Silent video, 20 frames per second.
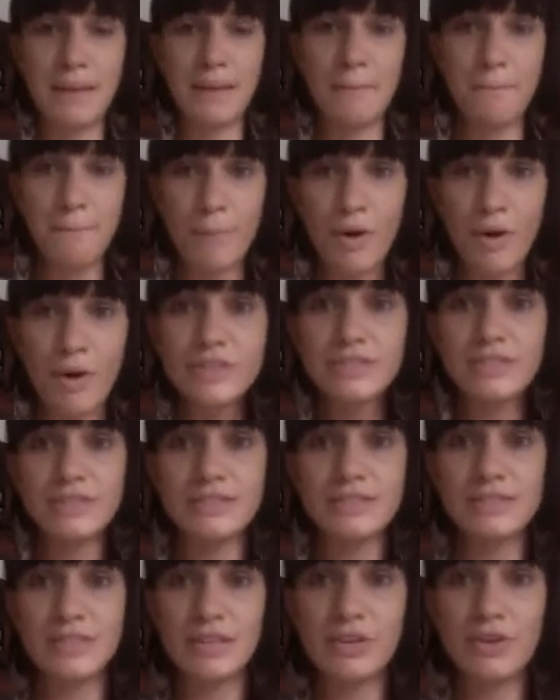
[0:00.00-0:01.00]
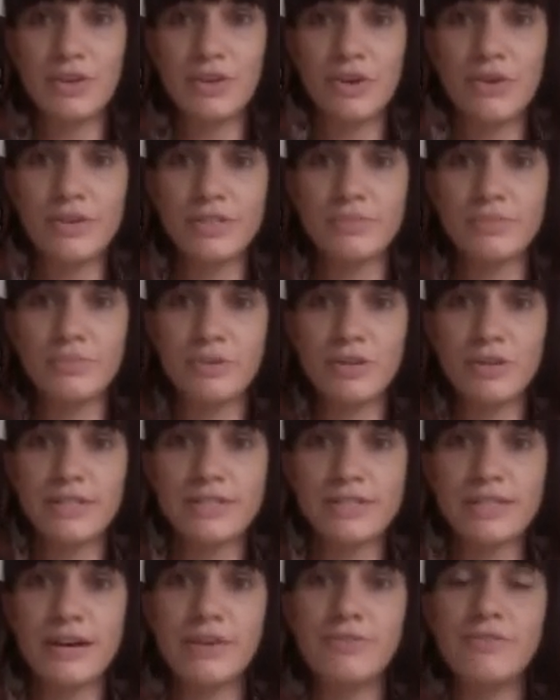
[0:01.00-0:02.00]
boxes that you're going to put
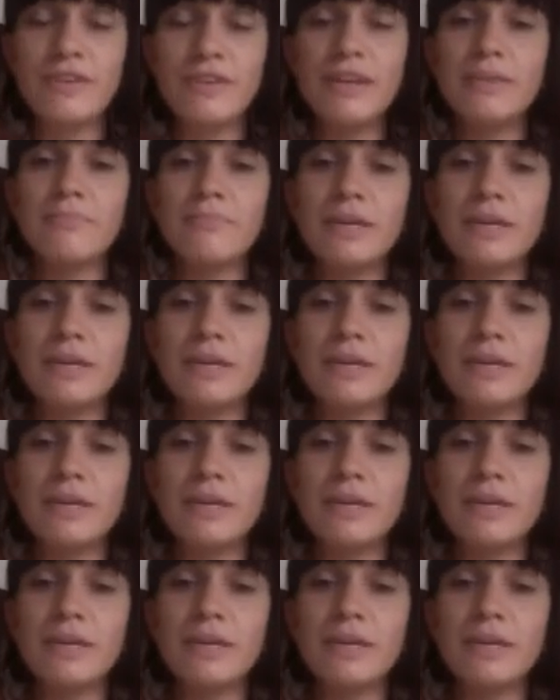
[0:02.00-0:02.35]
yourself in,